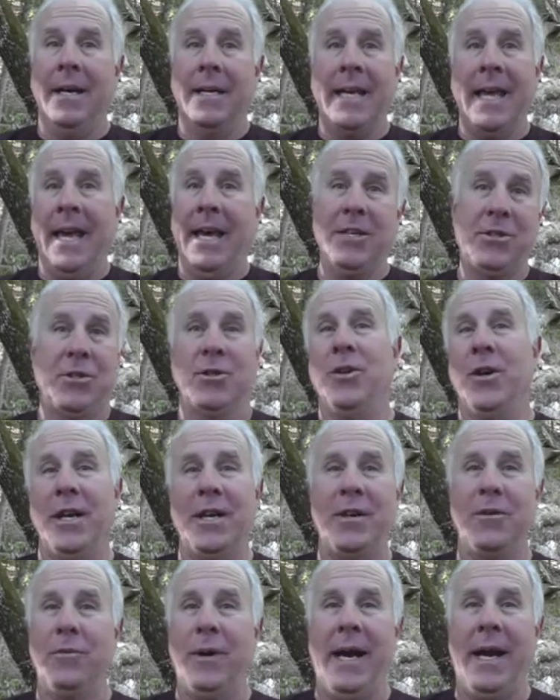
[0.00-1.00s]
cash
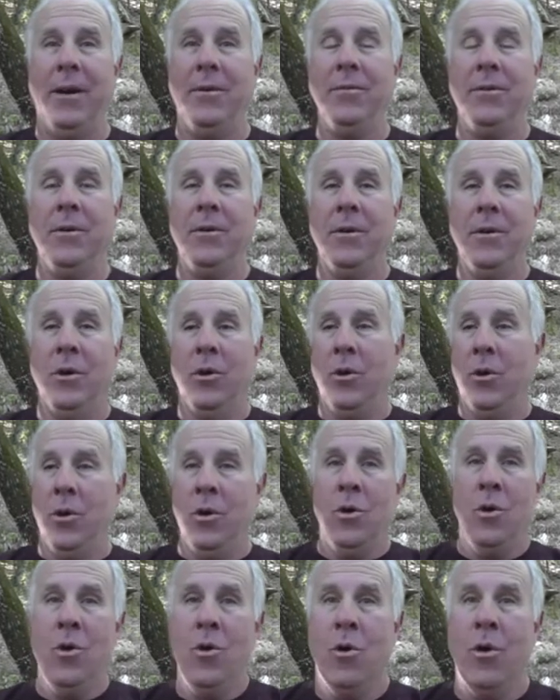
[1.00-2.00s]
lying around
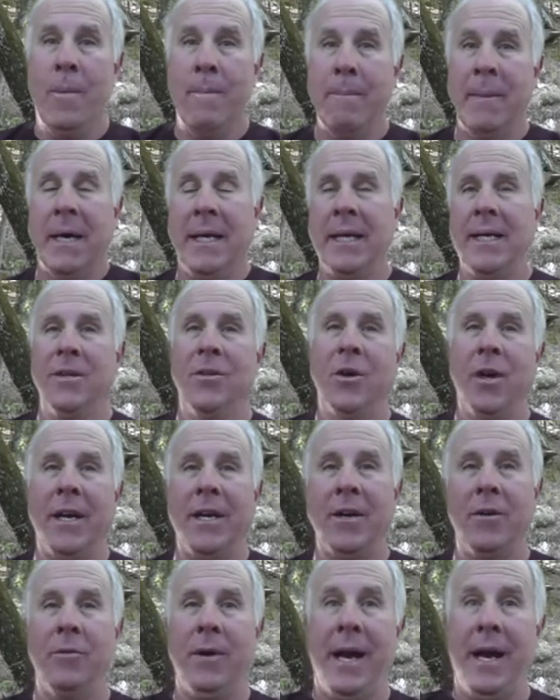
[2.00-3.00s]
or money
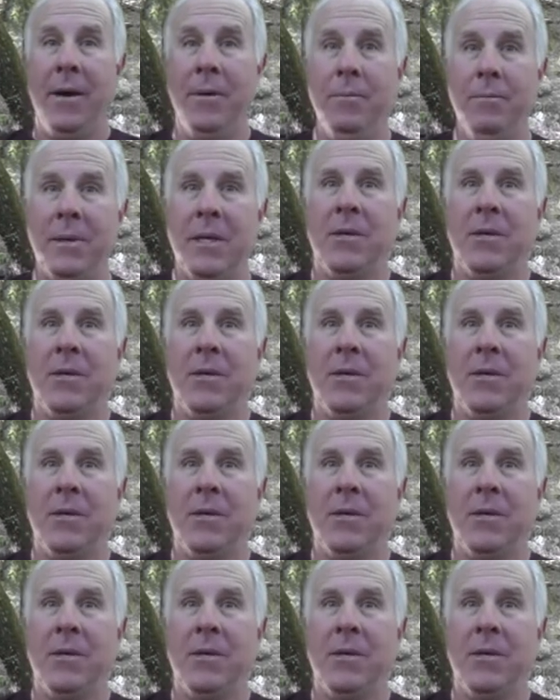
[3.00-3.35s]
lying around,